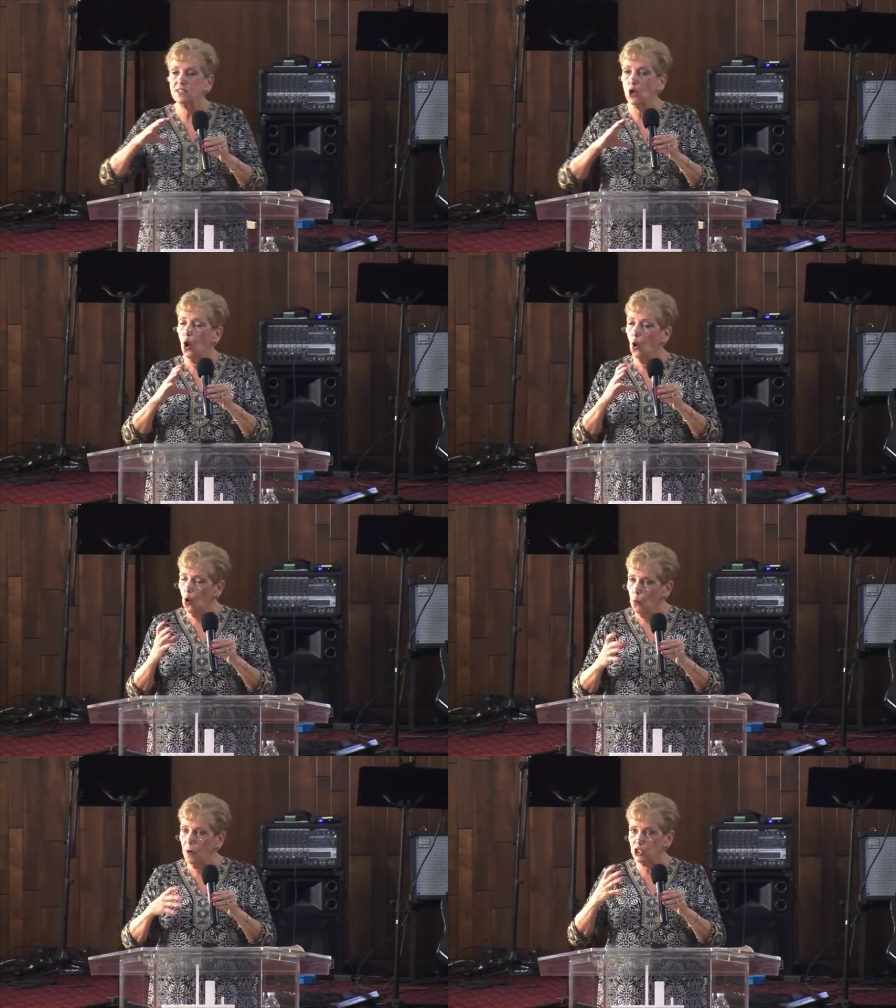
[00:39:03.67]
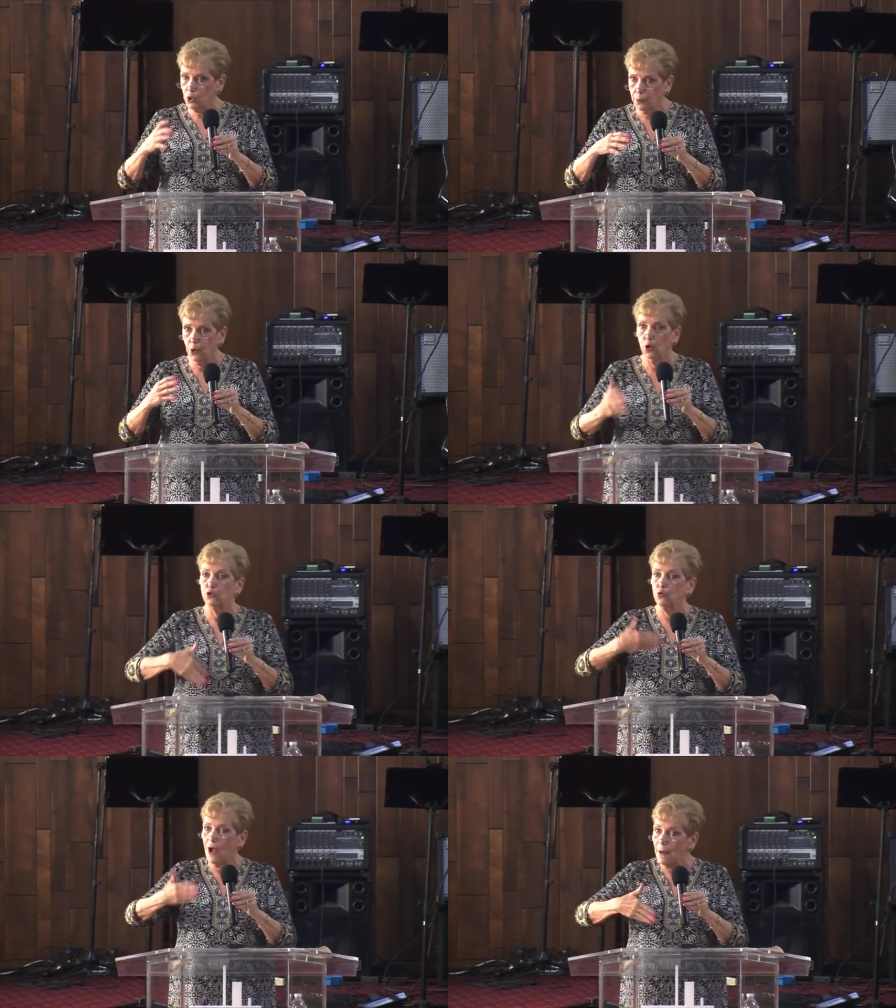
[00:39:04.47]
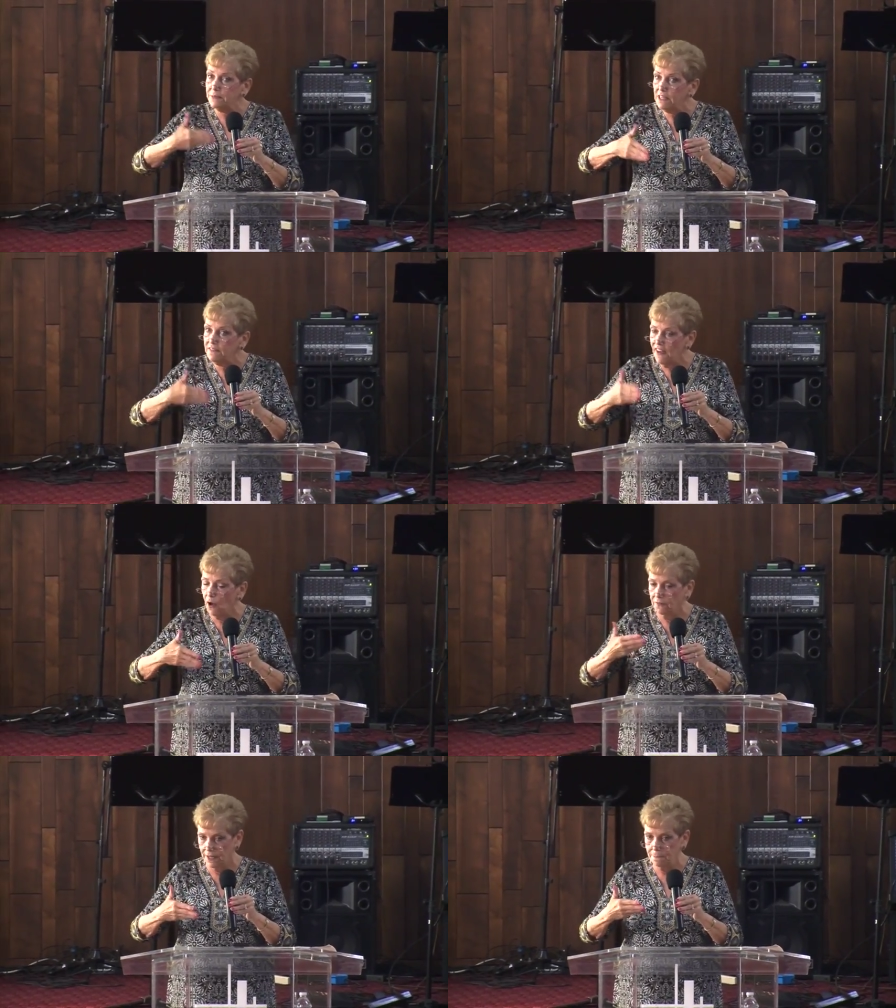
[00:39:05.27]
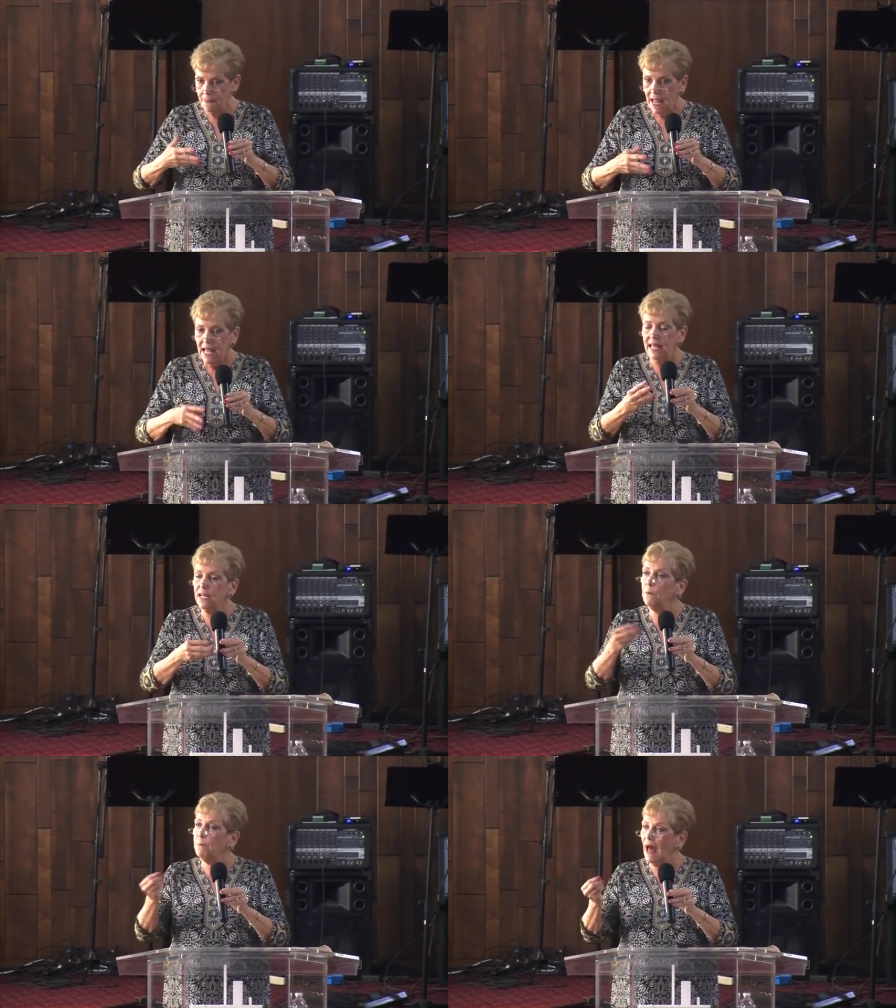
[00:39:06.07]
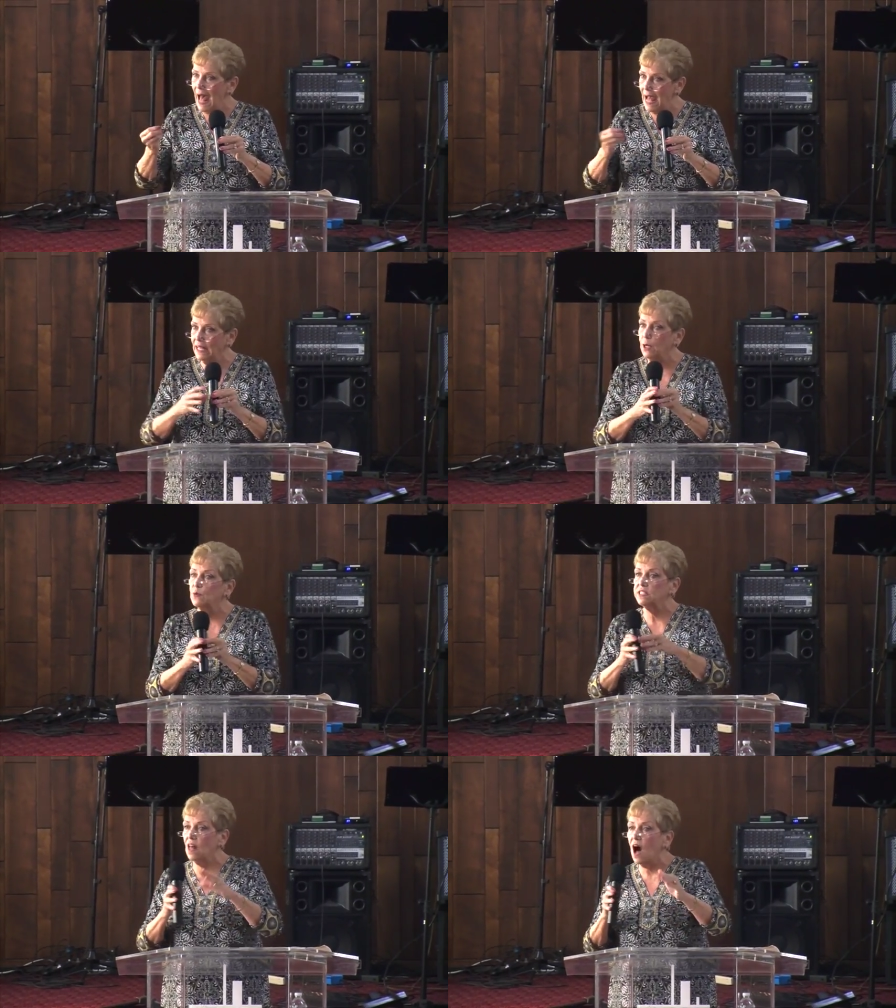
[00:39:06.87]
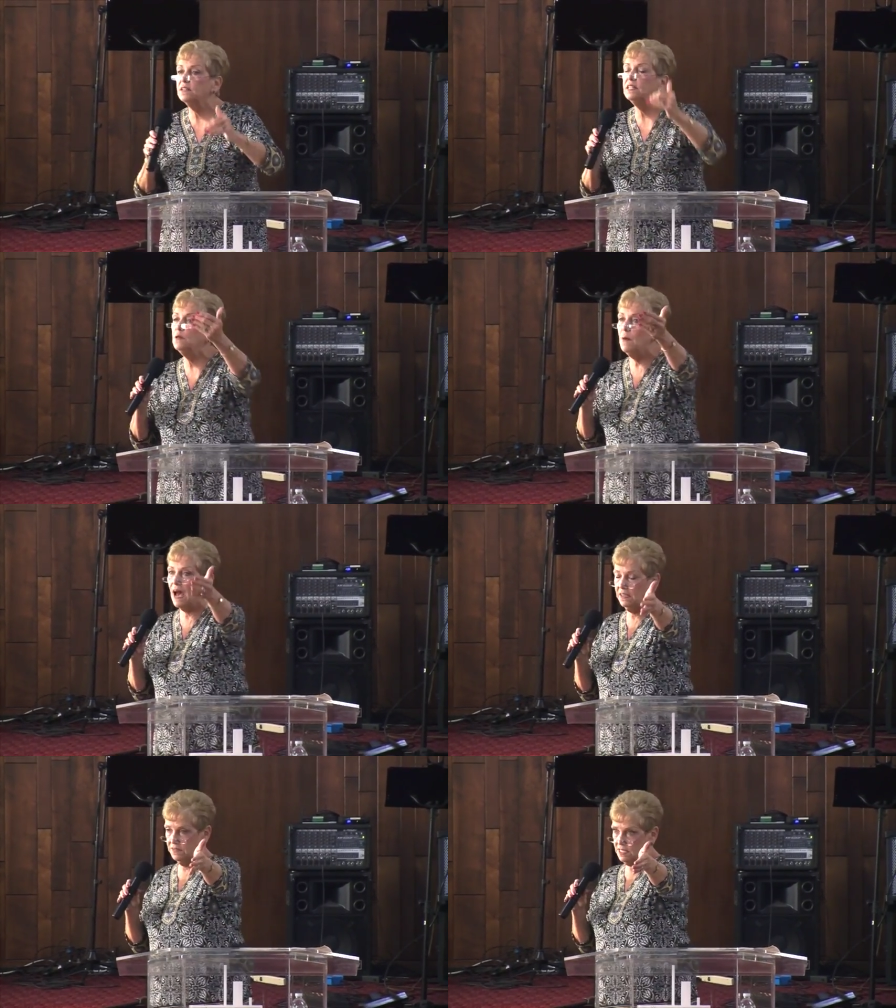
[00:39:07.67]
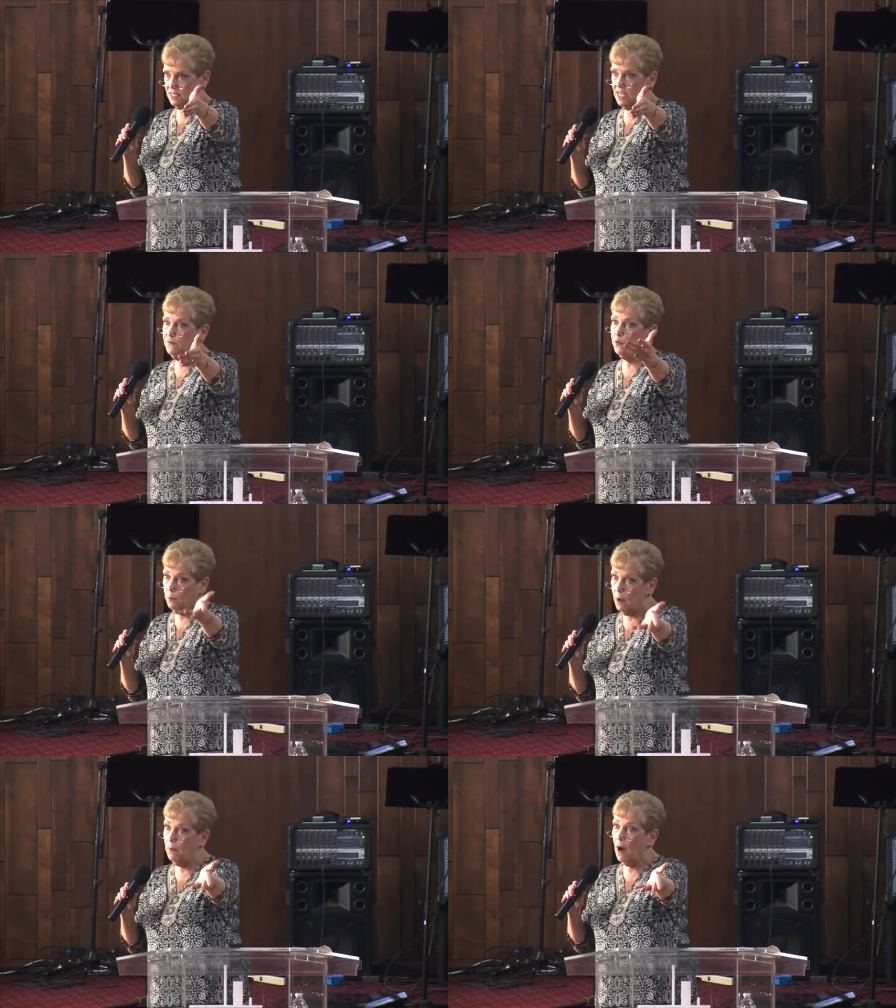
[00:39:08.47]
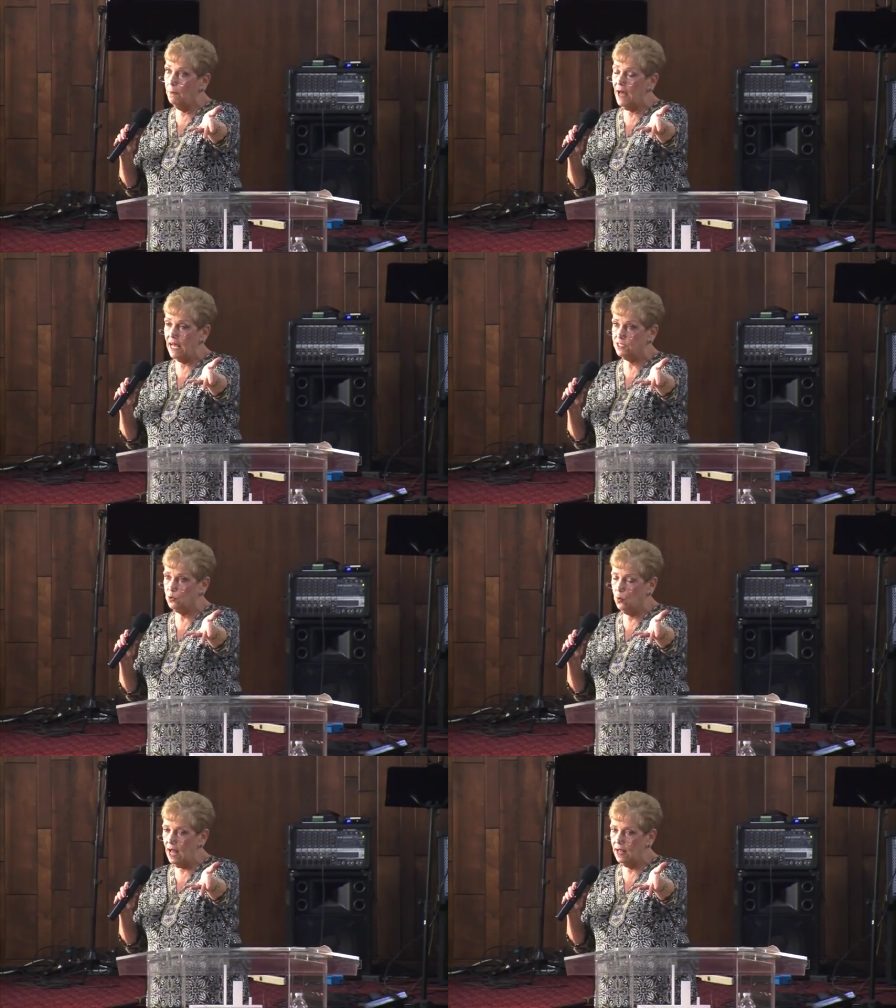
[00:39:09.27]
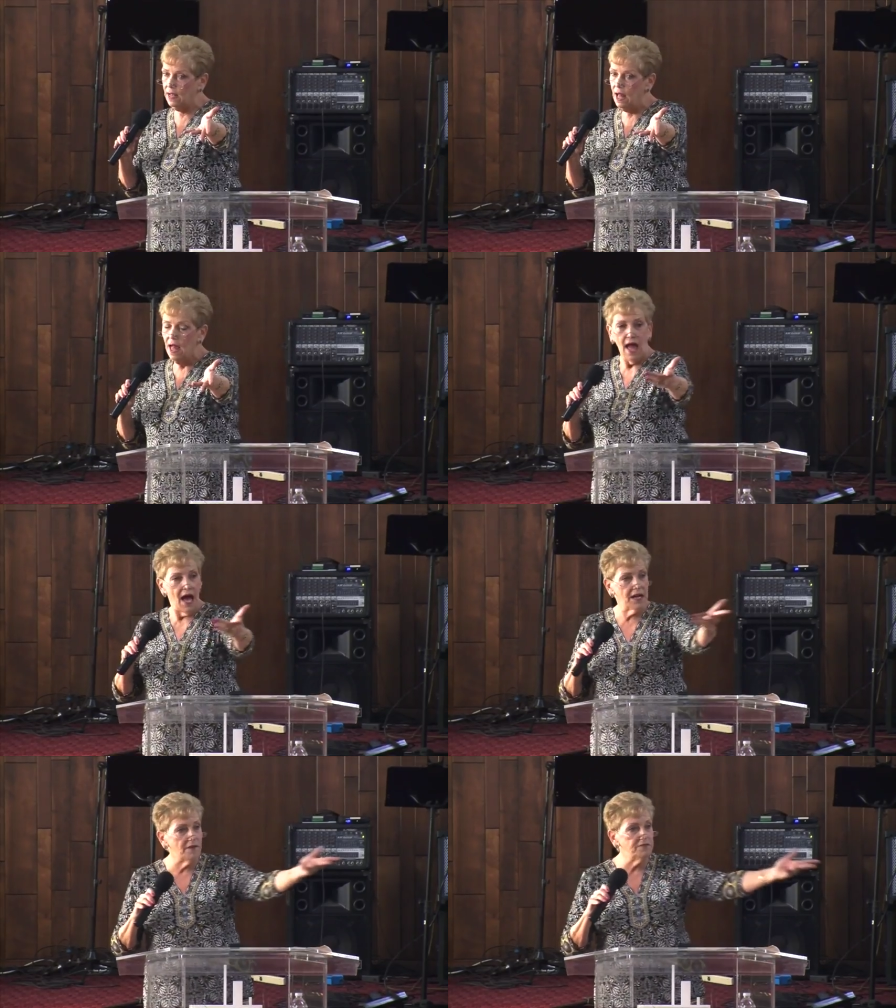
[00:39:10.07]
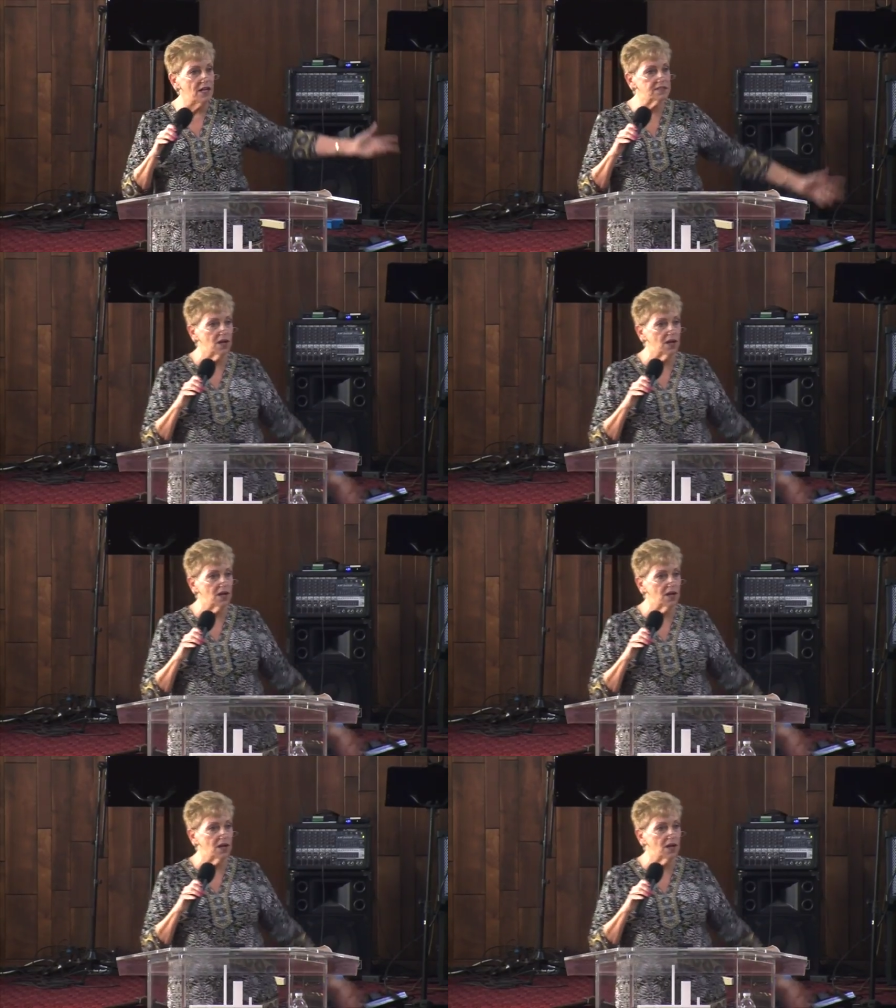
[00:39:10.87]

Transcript: has a whole bunch of pearls wrapped in velvet in a bag, and it was locked in the back of the safe when my mom passed away. And I've not